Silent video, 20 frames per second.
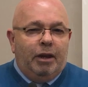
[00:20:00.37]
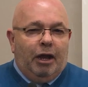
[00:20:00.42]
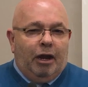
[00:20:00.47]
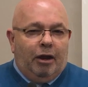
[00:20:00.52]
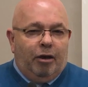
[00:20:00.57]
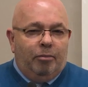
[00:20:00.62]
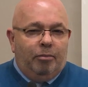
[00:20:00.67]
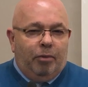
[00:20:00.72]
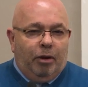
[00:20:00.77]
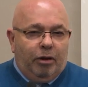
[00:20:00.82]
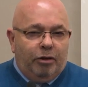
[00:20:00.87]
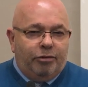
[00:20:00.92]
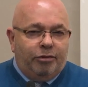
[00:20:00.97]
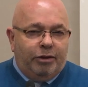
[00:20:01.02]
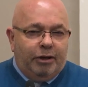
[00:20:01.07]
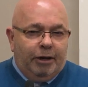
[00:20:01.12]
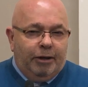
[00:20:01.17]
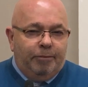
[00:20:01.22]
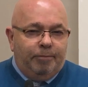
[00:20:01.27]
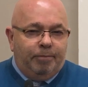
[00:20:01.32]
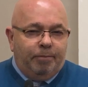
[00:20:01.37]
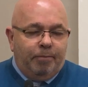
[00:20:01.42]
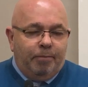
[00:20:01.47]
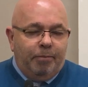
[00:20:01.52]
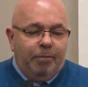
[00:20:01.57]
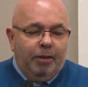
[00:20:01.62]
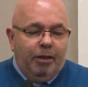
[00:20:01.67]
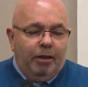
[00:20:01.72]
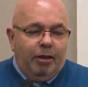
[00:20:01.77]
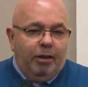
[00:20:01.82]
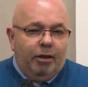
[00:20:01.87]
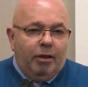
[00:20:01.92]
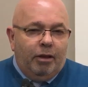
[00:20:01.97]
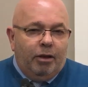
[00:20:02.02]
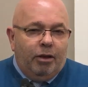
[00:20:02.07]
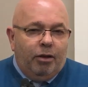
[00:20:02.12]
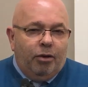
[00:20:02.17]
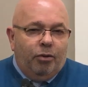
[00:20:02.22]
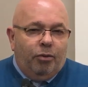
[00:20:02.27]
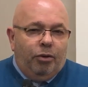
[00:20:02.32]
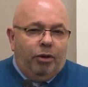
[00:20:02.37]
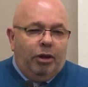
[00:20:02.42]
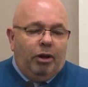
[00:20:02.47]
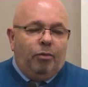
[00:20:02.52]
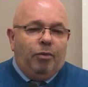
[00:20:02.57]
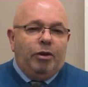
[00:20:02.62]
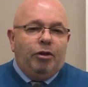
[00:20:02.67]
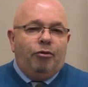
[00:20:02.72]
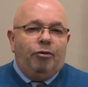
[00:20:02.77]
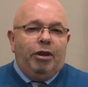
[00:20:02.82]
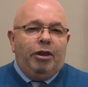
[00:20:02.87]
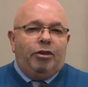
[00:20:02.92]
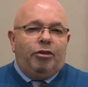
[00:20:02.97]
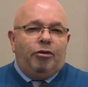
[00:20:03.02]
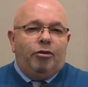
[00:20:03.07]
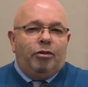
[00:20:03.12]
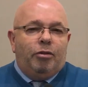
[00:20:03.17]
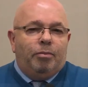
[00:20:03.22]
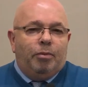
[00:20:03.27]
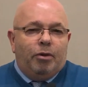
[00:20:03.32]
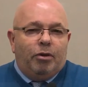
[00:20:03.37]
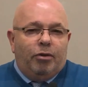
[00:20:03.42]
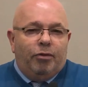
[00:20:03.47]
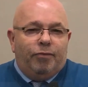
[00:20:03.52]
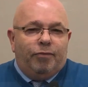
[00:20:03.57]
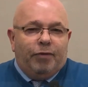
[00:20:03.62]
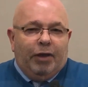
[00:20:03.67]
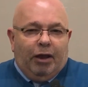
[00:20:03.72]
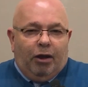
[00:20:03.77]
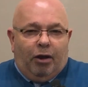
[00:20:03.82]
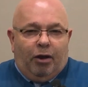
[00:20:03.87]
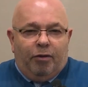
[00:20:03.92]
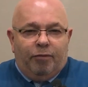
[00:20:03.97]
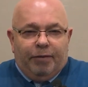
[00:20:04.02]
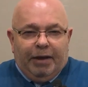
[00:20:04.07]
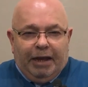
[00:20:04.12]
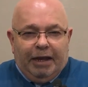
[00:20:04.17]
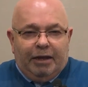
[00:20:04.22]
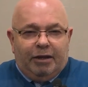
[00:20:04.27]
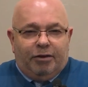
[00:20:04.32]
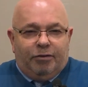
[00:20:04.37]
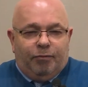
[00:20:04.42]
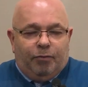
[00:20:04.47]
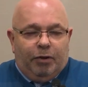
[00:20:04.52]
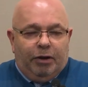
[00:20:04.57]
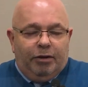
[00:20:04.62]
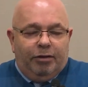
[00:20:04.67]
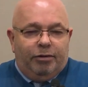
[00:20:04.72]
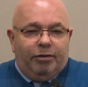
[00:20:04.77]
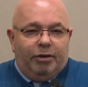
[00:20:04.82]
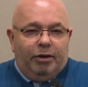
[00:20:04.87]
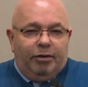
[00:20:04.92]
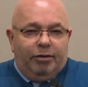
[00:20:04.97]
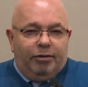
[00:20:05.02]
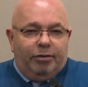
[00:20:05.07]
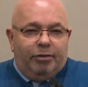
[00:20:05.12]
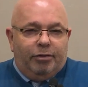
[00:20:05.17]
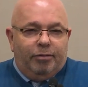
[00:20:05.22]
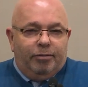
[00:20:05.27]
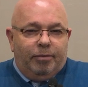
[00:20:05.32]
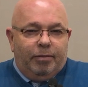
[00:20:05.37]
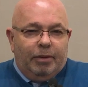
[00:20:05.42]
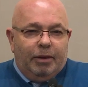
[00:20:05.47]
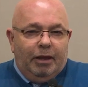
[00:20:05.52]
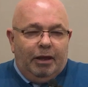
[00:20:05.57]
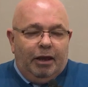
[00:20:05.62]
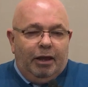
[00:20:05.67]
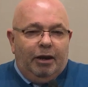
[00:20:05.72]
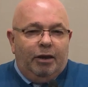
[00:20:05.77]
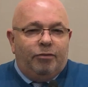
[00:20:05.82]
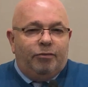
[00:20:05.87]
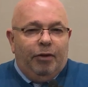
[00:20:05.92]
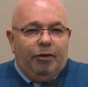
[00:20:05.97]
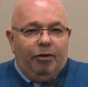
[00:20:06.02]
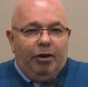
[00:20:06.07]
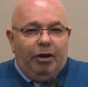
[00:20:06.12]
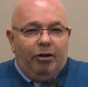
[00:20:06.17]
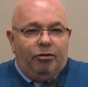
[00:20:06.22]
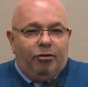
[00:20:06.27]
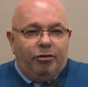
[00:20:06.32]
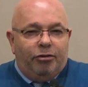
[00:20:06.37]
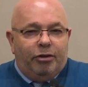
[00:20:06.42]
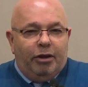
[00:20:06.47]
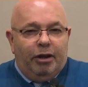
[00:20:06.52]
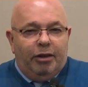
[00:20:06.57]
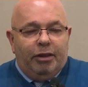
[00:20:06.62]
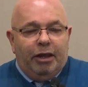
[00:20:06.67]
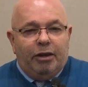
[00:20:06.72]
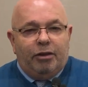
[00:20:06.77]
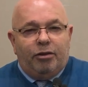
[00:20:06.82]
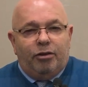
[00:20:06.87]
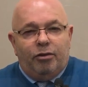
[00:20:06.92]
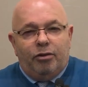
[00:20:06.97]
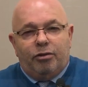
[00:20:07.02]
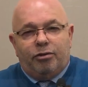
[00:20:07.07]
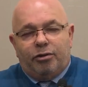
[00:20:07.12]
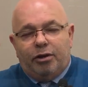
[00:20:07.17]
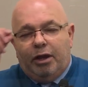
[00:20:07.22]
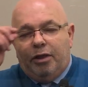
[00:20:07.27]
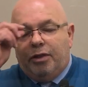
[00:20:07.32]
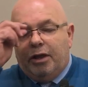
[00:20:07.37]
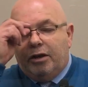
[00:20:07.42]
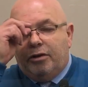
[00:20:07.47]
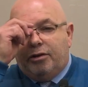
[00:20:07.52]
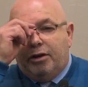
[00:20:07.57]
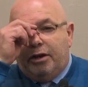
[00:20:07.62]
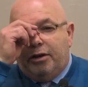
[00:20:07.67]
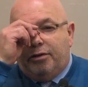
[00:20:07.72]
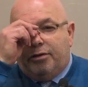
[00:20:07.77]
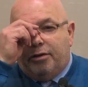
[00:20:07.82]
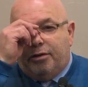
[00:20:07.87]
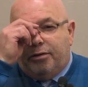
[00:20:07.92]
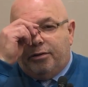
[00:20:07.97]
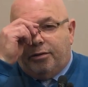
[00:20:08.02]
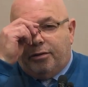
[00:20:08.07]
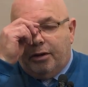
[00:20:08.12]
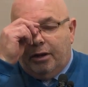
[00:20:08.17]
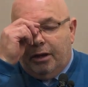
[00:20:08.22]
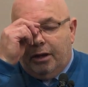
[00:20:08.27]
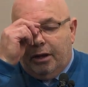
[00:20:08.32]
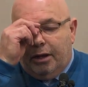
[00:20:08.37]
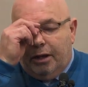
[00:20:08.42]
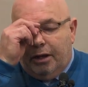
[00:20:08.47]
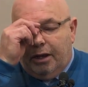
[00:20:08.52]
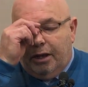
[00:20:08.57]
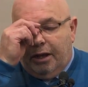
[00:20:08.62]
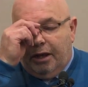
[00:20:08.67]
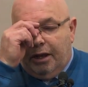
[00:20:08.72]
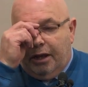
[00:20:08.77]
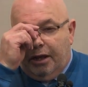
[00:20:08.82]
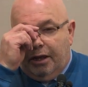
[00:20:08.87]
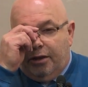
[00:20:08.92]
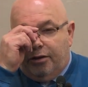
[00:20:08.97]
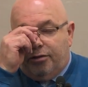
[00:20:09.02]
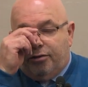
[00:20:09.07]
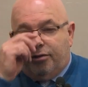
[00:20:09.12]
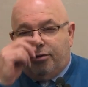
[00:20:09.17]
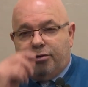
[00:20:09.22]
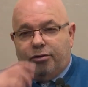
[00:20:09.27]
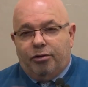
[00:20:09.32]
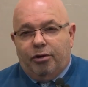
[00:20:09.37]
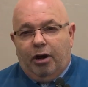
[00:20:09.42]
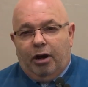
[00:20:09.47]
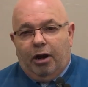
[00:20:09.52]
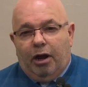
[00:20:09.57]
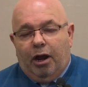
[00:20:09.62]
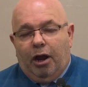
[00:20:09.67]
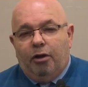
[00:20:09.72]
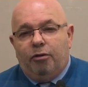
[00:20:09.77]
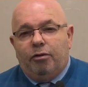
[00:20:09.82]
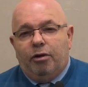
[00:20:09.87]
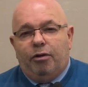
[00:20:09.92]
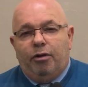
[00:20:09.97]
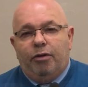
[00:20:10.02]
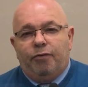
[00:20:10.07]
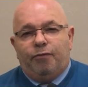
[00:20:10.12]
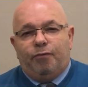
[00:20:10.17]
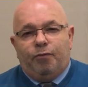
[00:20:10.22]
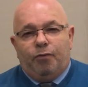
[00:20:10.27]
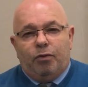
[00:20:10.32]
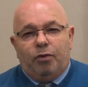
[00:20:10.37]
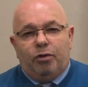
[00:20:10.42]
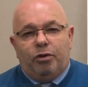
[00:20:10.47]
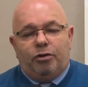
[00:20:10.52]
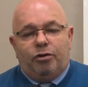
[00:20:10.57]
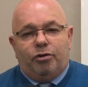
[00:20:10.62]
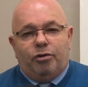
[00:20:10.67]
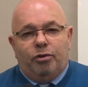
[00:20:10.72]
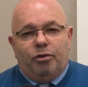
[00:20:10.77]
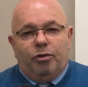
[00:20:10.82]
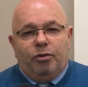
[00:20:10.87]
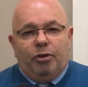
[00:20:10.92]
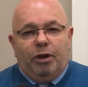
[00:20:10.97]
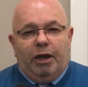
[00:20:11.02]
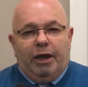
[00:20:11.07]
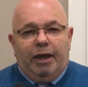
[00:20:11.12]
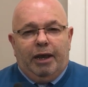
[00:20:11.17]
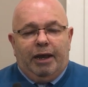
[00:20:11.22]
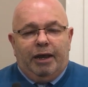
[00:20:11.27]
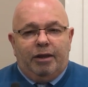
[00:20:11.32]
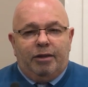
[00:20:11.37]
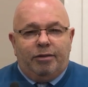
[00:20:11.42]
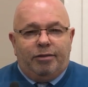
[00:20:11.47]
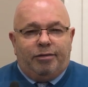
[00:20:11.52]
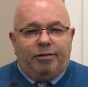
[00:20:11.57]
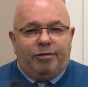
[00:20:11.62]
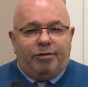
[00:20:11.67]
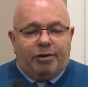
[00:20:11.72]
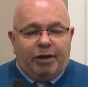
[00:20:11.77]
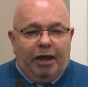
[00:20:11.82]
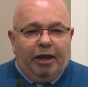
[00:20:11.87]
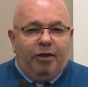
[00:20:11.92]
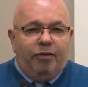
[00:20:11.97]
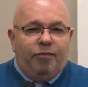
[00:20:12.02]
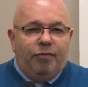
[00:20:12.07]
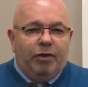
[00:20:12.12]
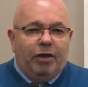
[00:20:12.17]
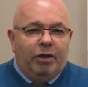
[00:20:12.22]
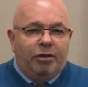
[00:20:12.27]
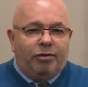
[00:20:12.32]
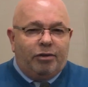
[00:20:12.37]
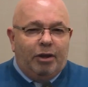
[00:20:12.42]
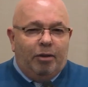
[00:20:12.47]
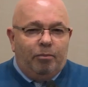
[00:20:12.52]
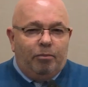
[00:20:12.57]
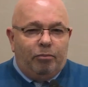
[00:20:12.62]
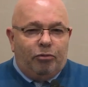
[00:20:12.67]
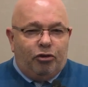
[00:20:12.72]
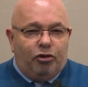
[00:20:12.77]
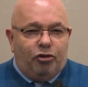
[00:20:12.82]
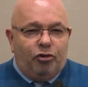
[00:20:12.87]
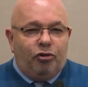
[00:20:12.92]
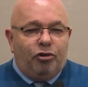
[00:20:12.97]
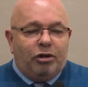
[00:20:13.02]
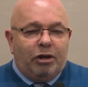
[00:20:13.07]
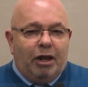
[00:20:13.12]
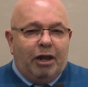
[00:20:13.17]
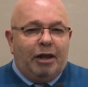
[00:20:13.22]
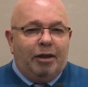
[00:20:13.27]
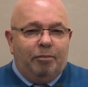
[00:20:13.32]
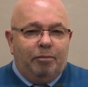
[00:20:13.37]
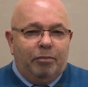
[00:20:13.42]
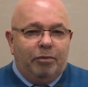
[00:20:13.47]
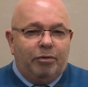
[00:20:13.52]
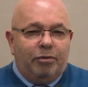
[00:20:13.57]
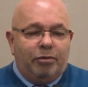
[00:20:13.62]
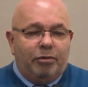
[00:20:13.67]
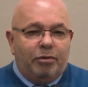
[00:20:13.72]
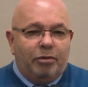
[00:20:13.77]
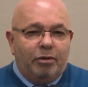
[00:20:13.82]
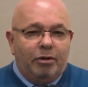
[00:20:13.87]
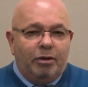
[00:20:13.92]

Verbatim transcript: our Master. You know, when you read through the book of, of Acts, for instance, it is very interesting that you see that Jesus is only referred to as Savior some two times.